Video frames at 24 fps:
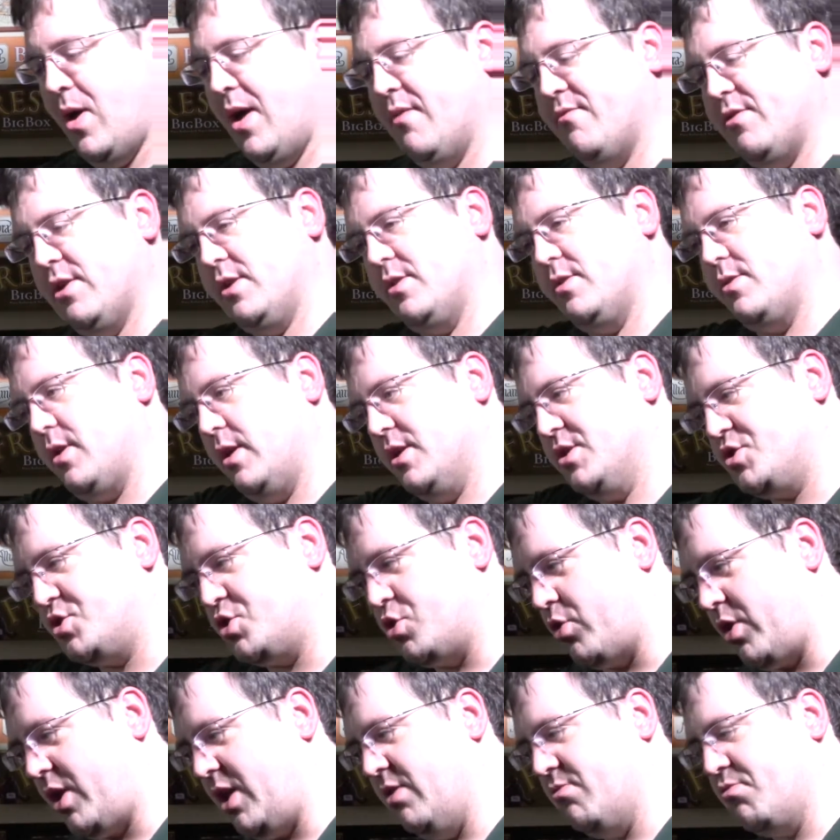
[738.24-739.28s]
have a
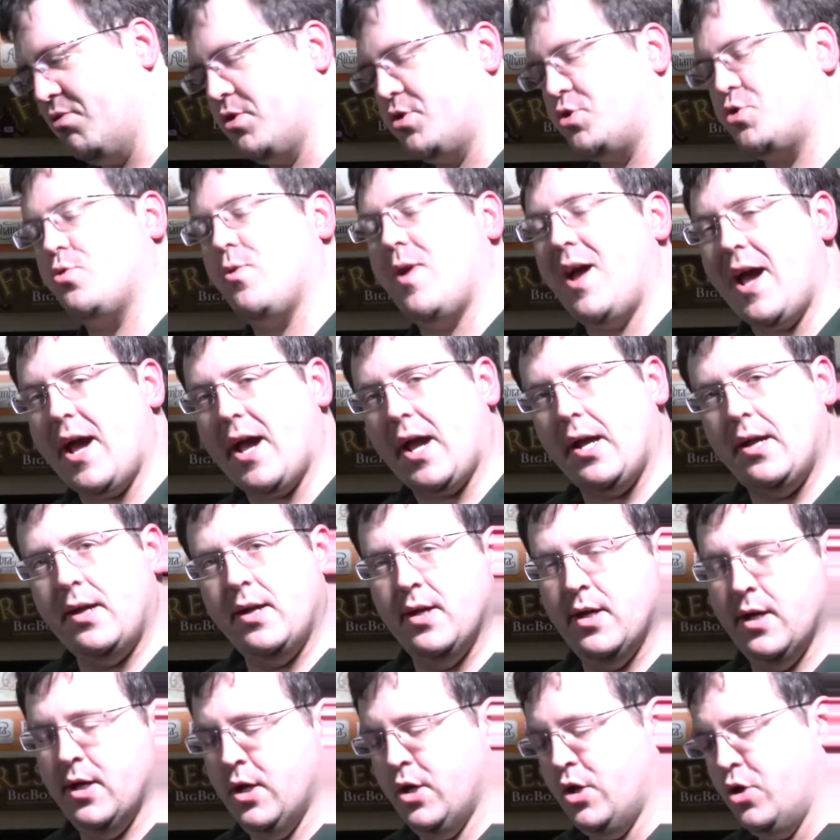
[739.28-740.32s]
circular track.
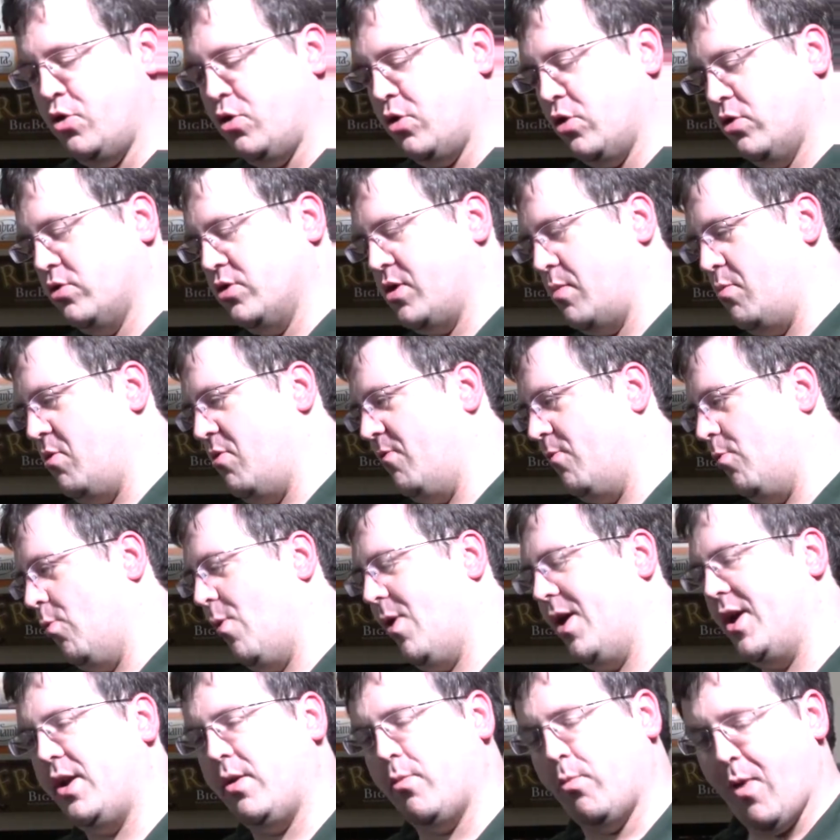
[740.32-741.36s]
You can only move
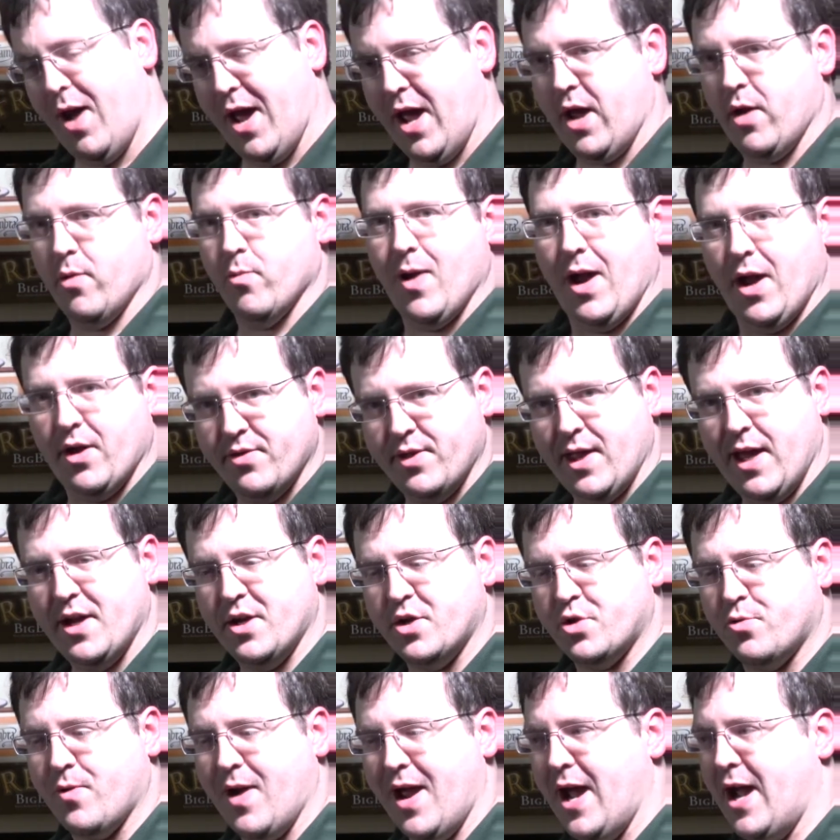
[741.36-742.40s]
one way around
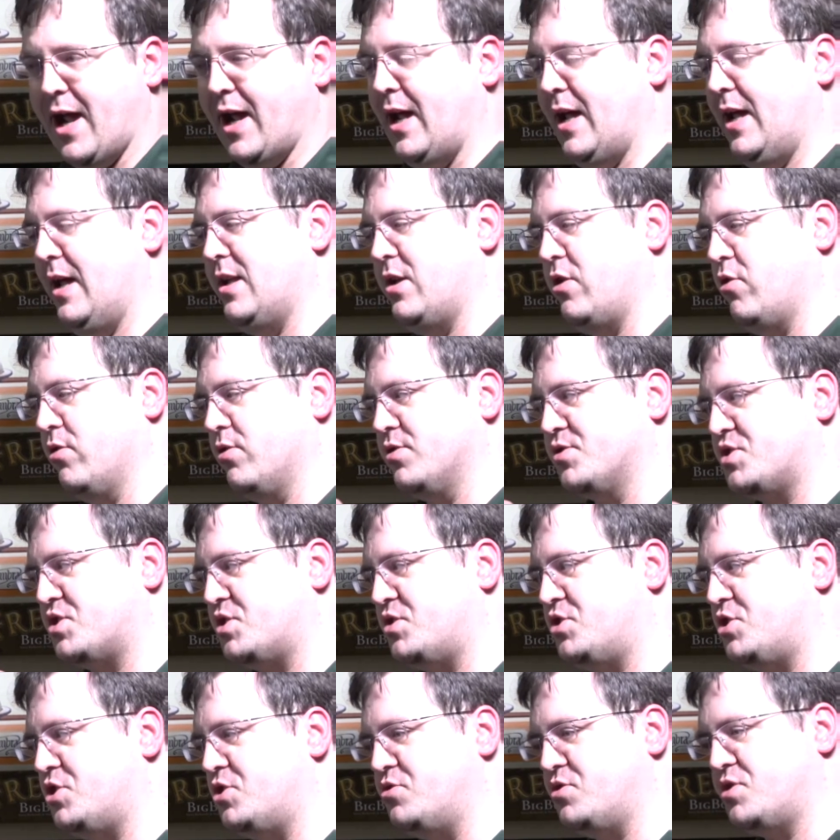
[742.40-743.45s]
that track, and you're
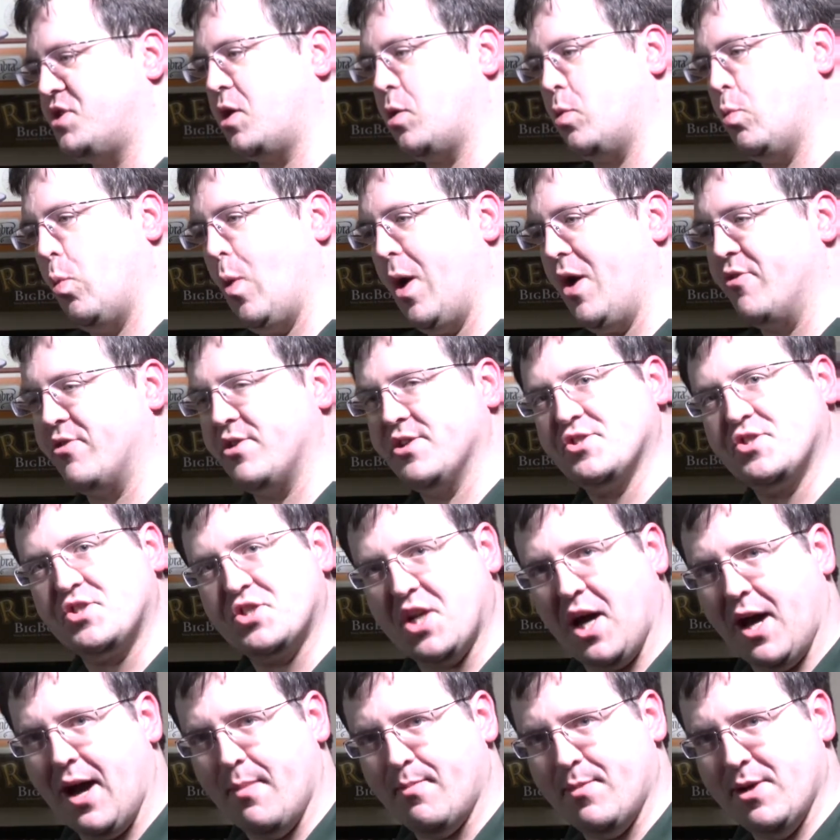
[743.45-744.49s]
choosing where to
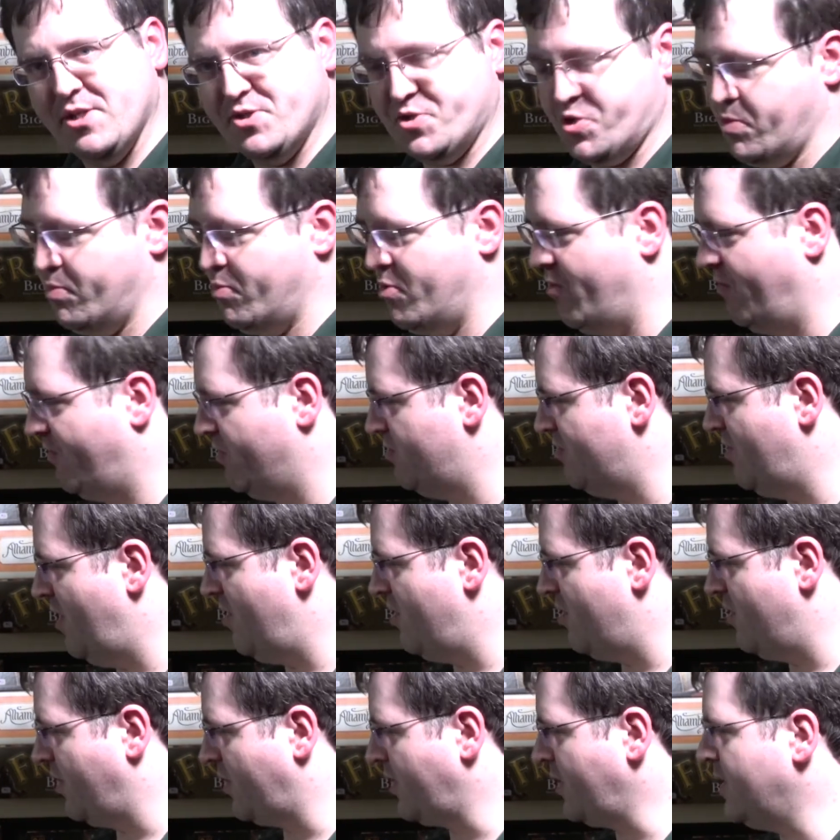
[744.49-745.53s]
stop as you move
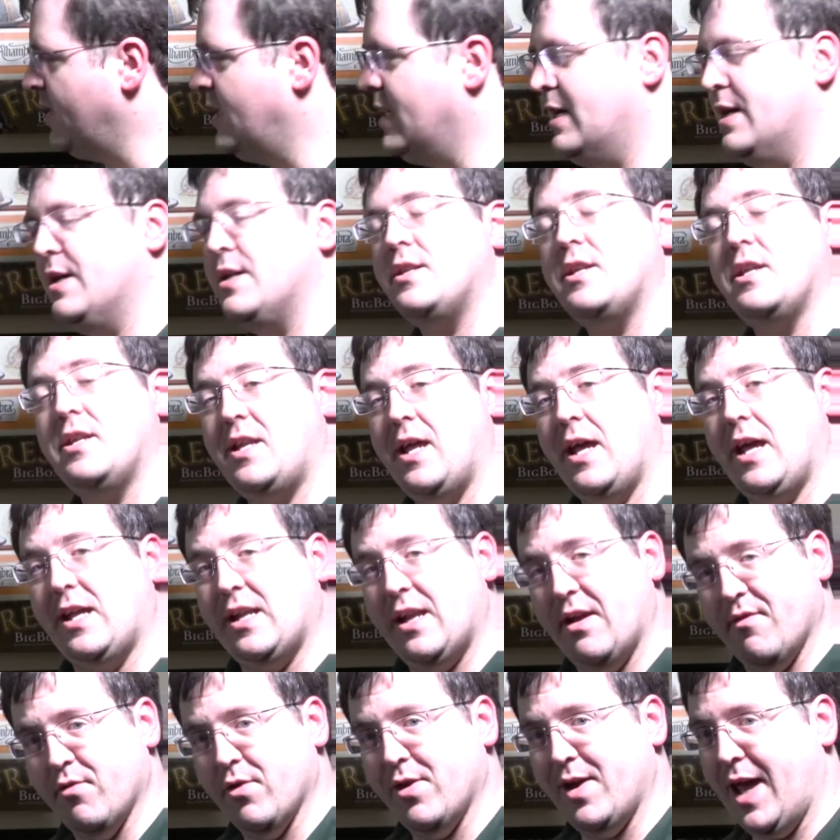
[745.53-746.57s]
along to take
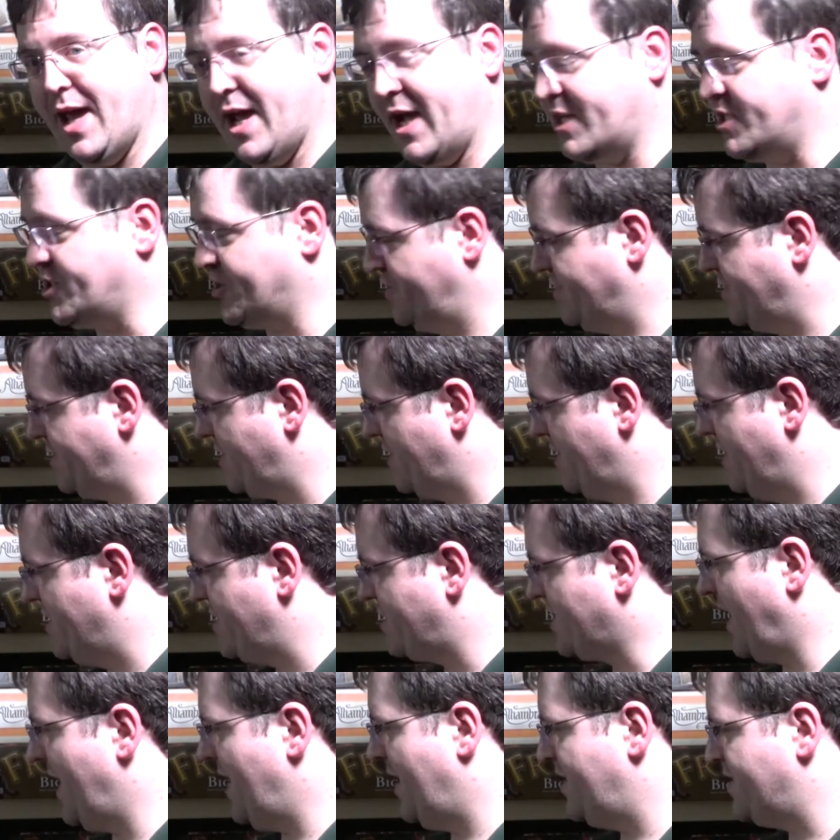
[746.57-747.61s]
different actions. In
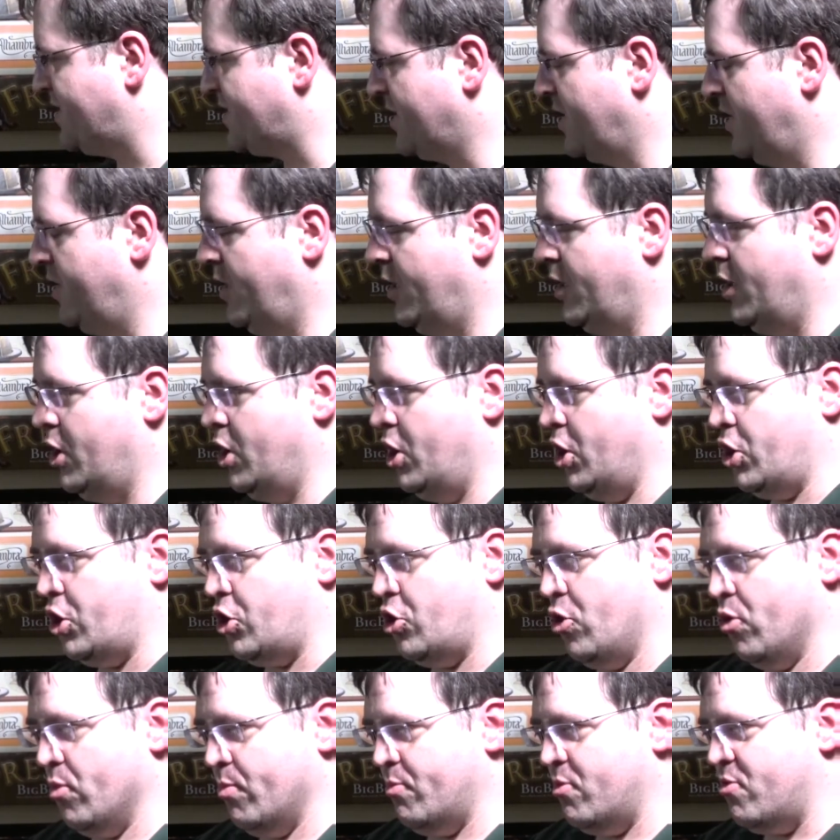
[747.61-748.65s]
this case,
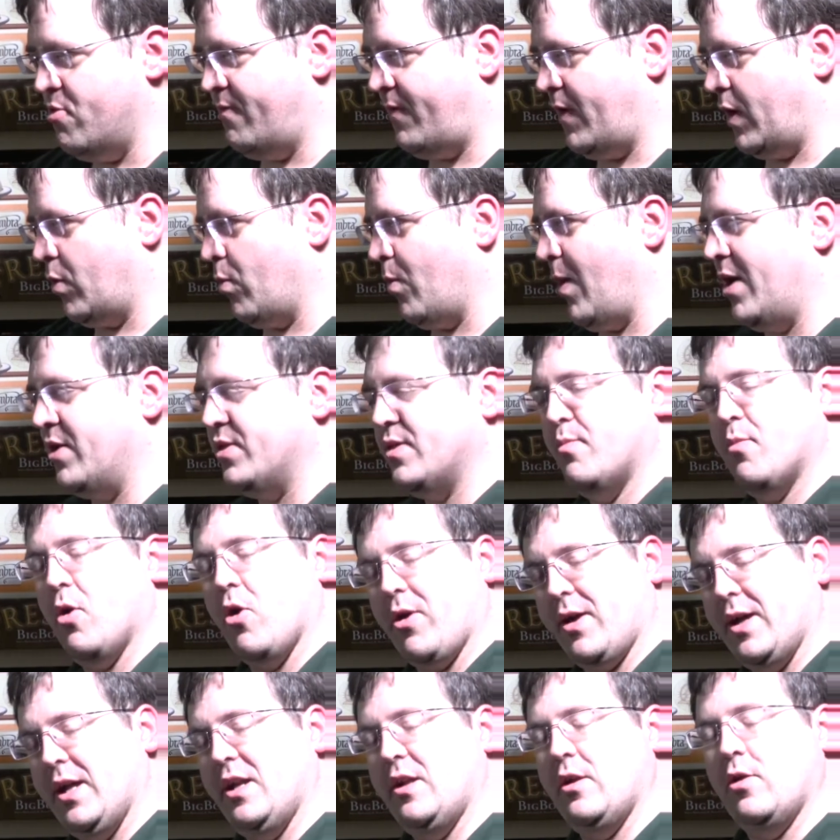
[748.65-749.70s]
you're moving around the
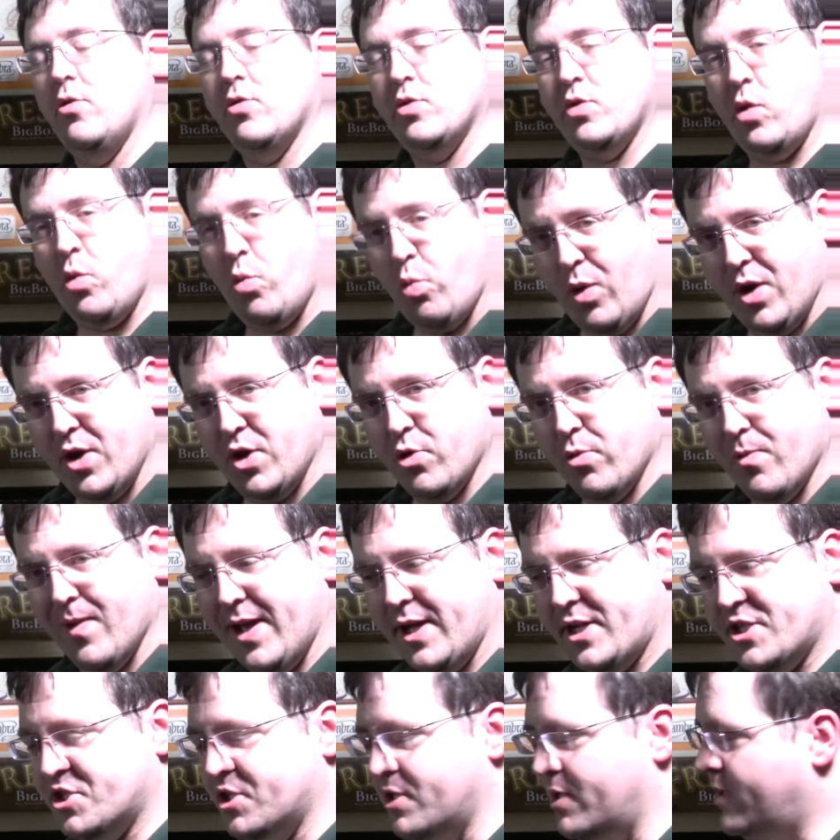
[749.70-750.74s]
market in only one
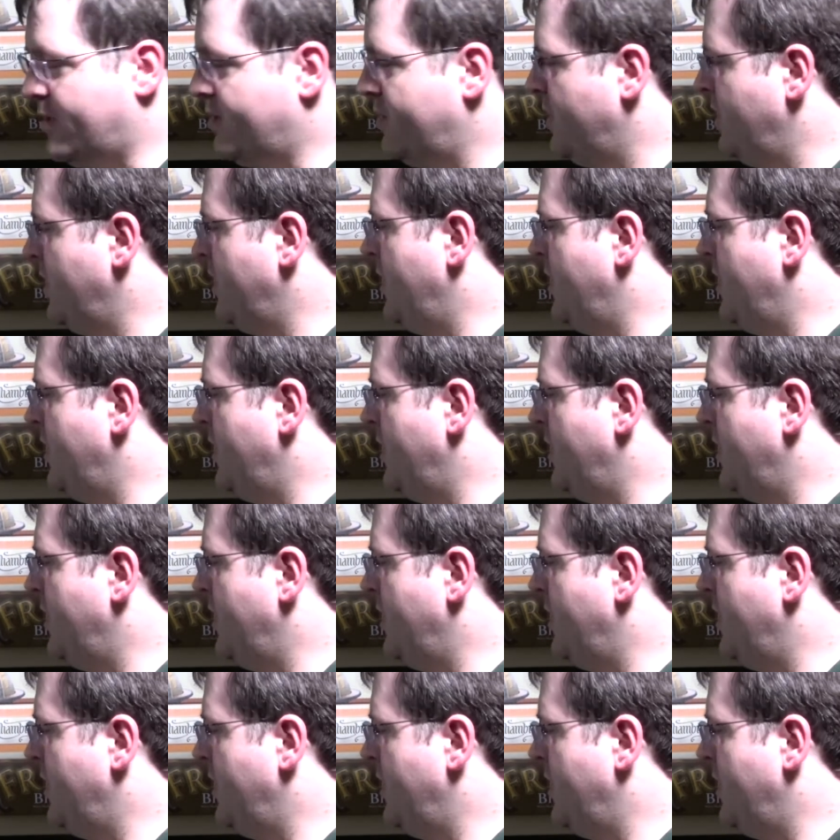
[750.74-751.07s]
direction,